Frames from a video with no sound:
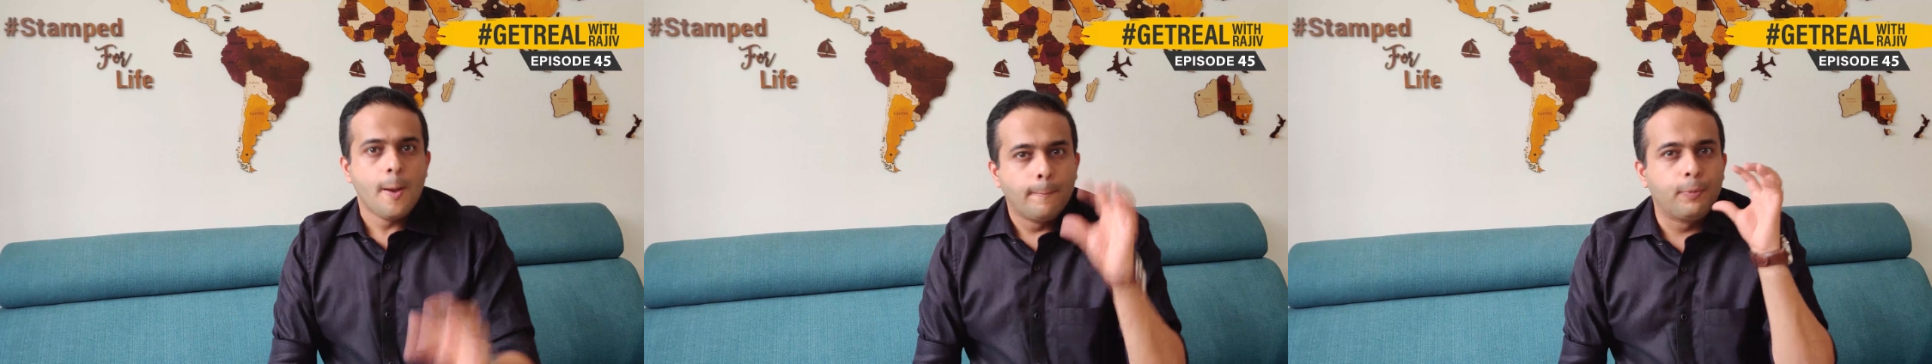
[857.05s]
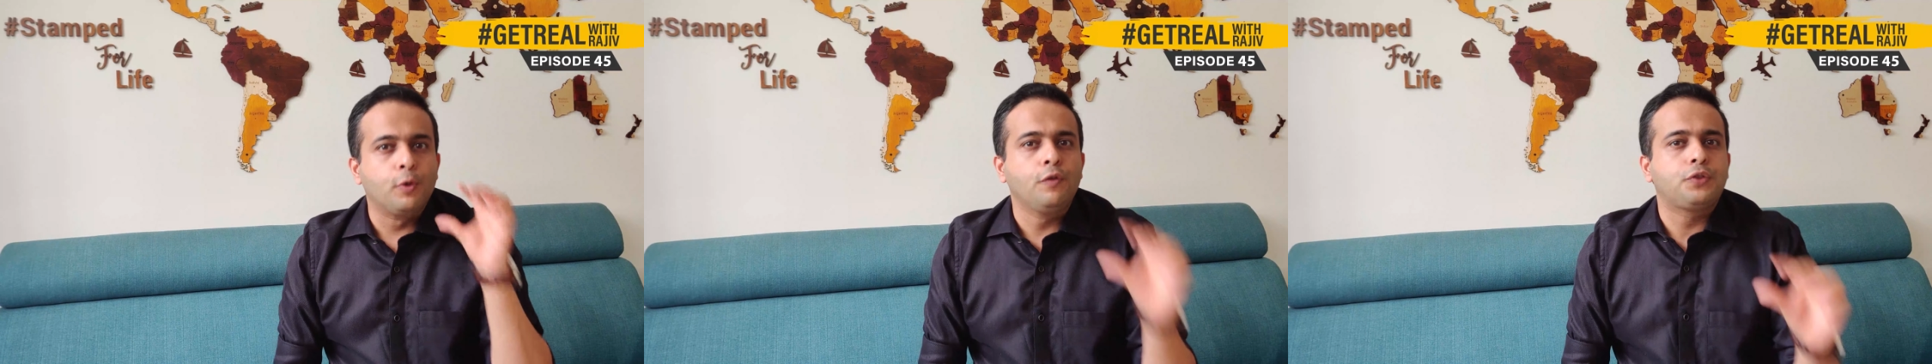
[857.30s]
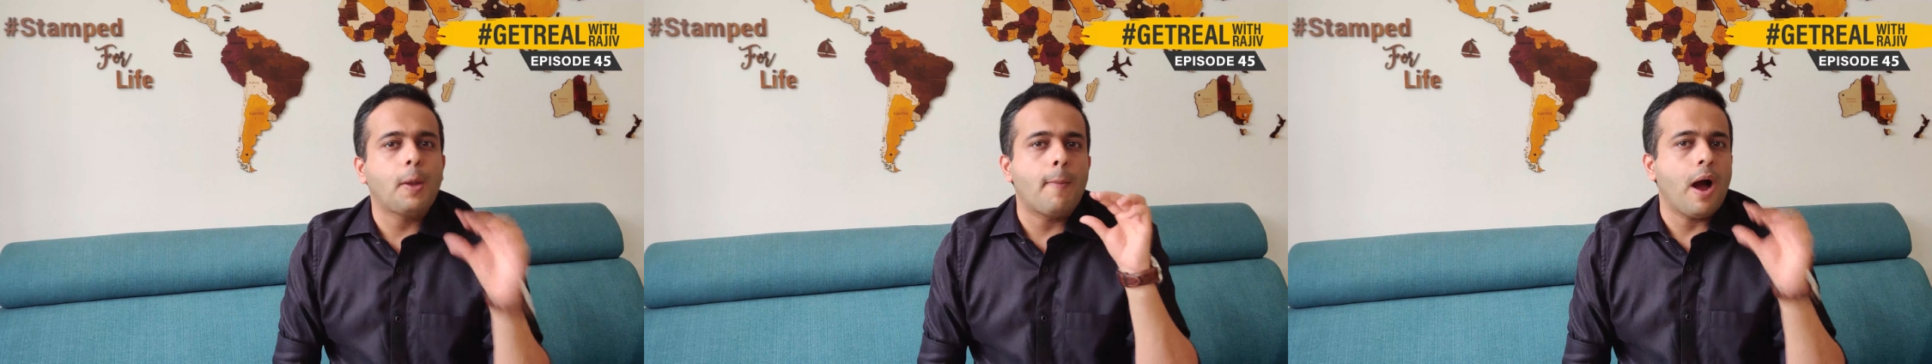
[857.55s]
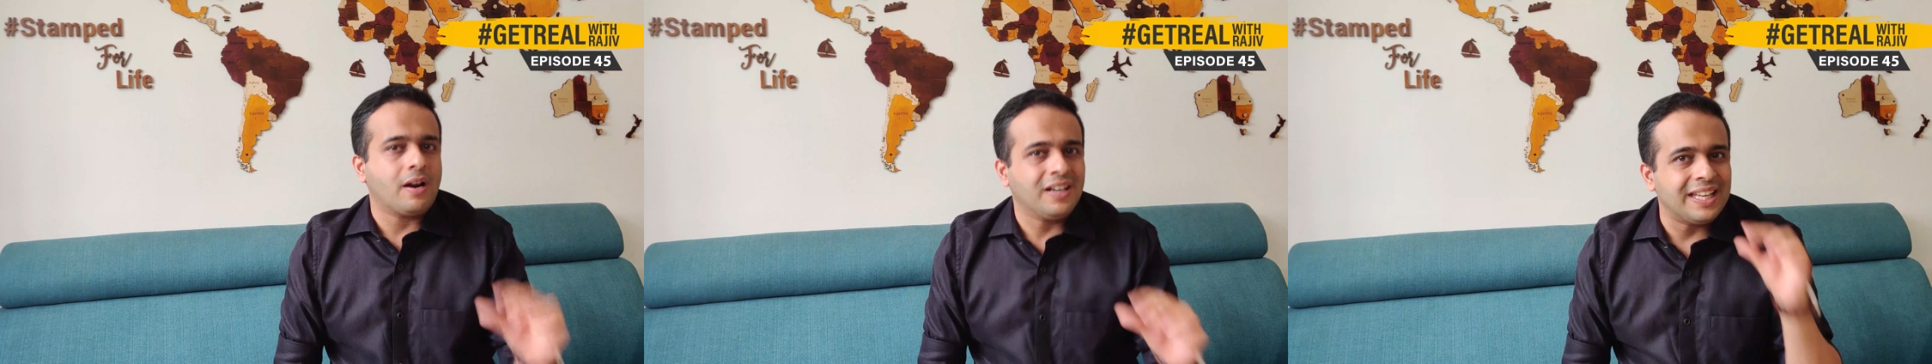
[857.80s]
Prove the
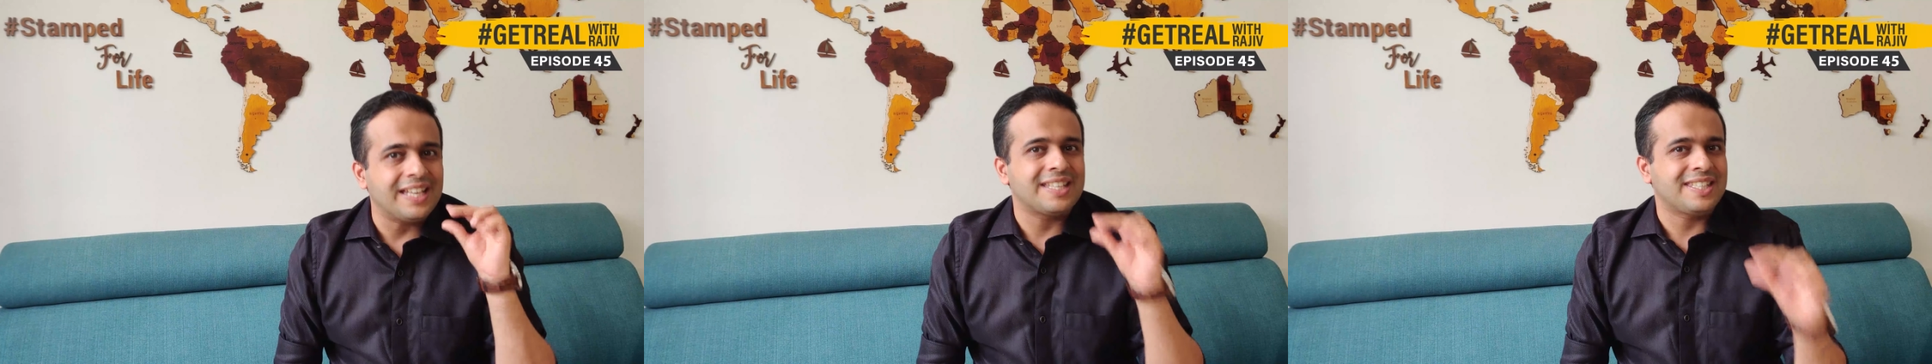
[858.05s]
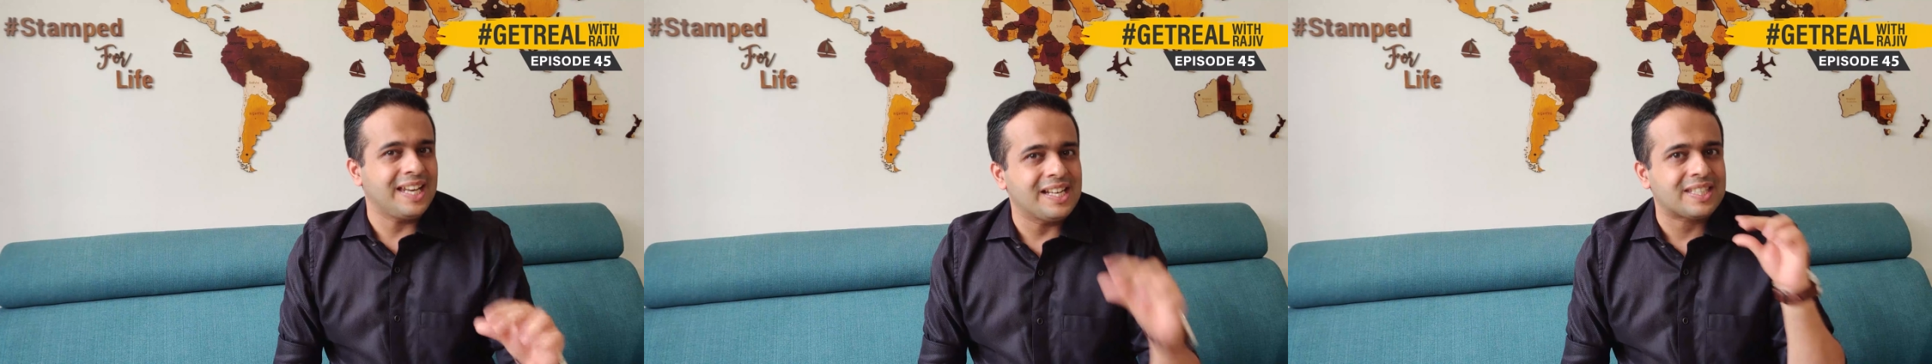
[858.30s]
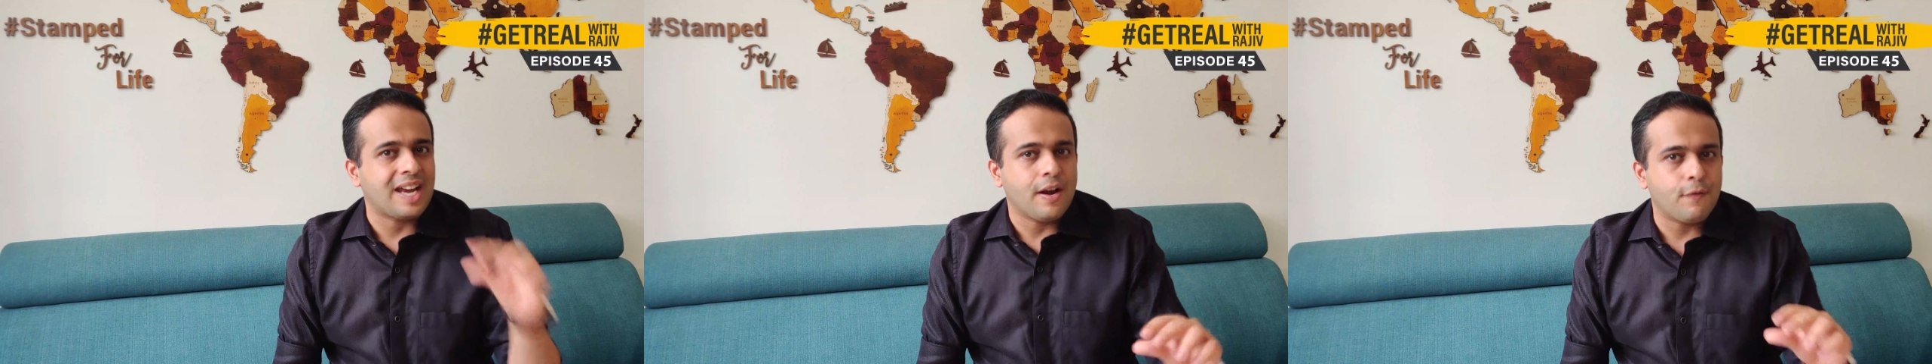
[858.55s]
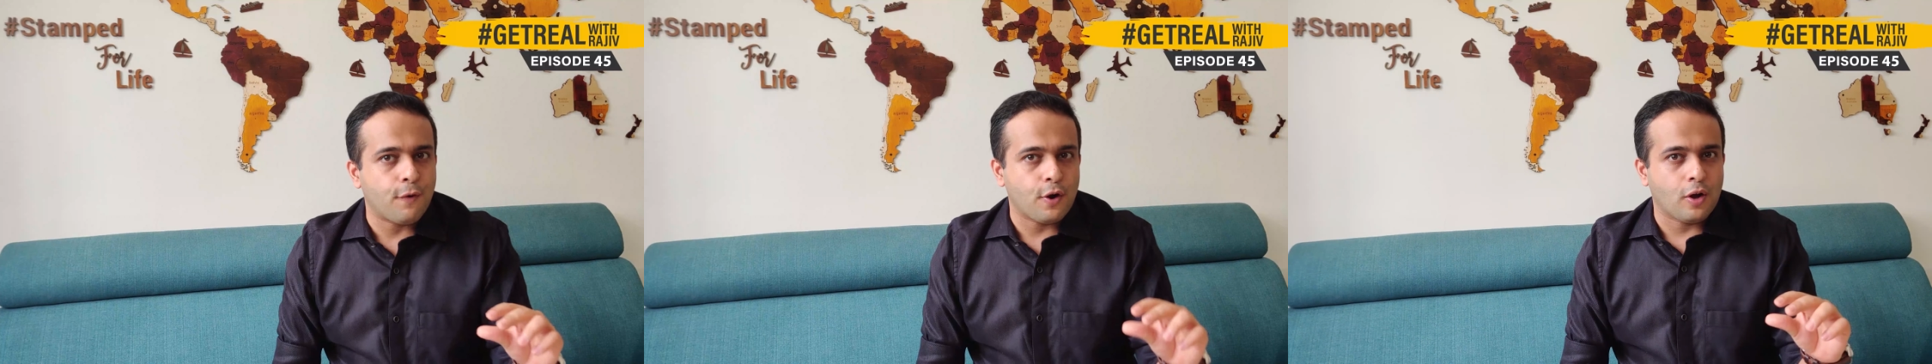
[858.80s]
marketing and sales
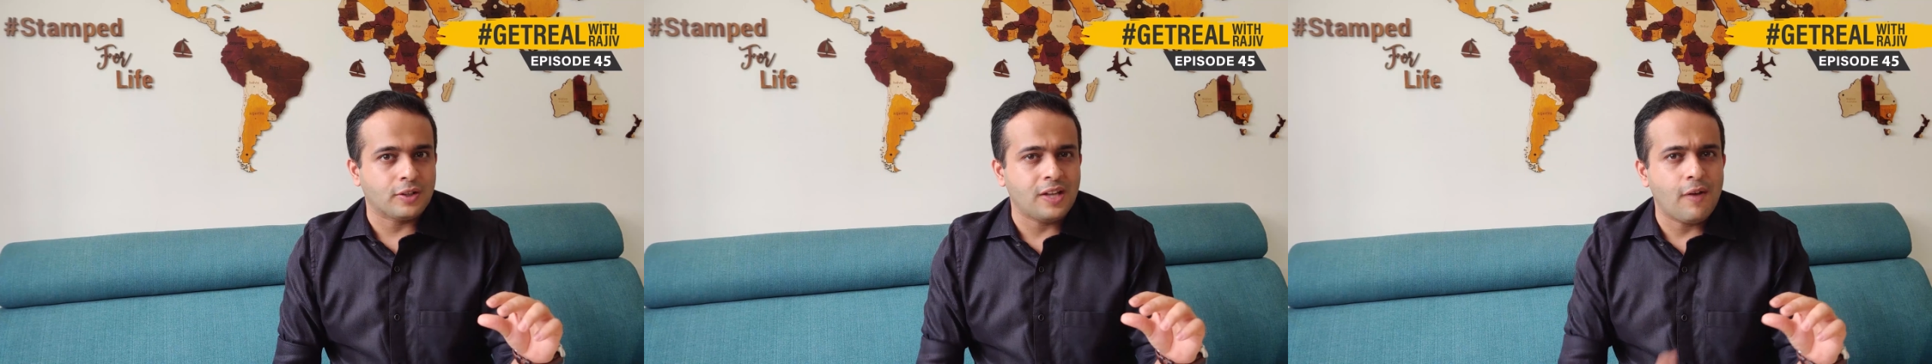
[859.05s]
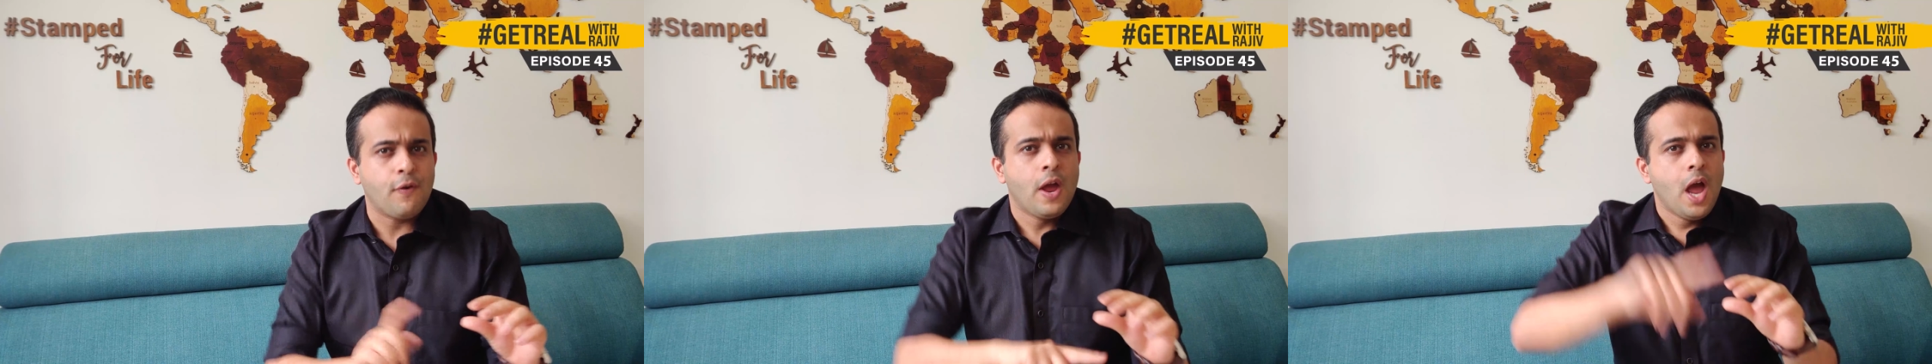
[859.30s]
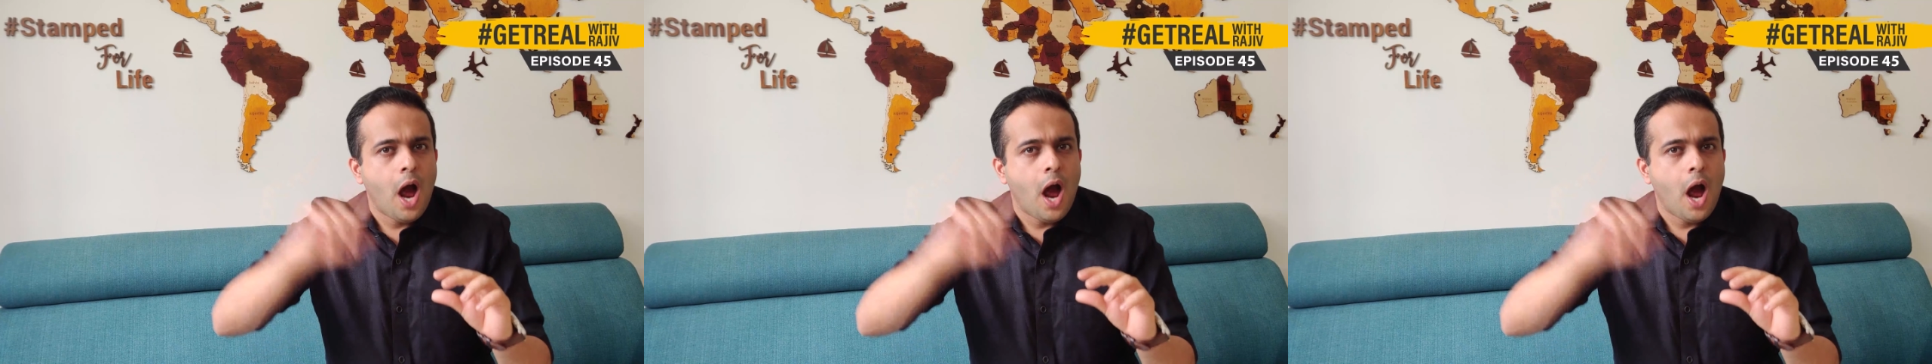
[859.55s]
side for yourself,